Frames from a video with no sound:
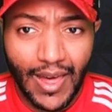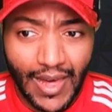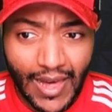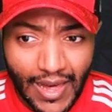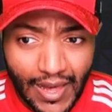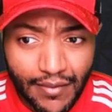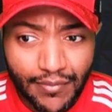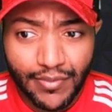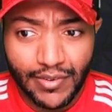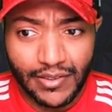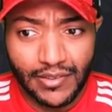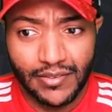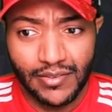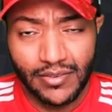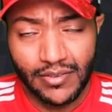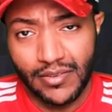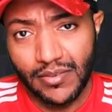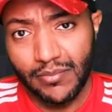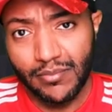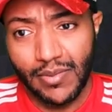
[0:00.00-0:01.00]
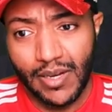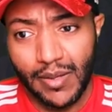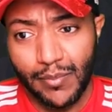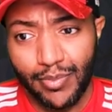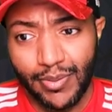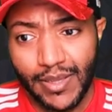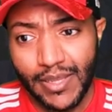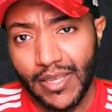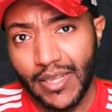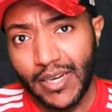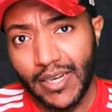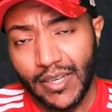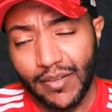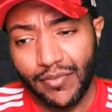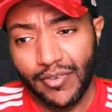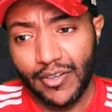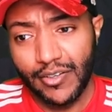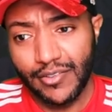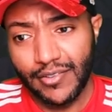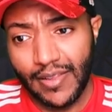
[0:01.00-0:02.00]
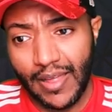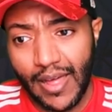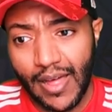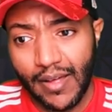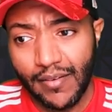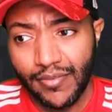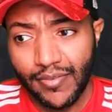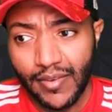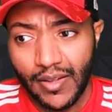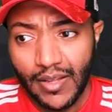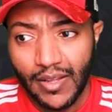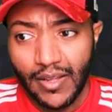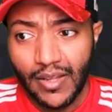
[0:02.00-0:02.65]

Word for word: average, in my opinion, in the first half.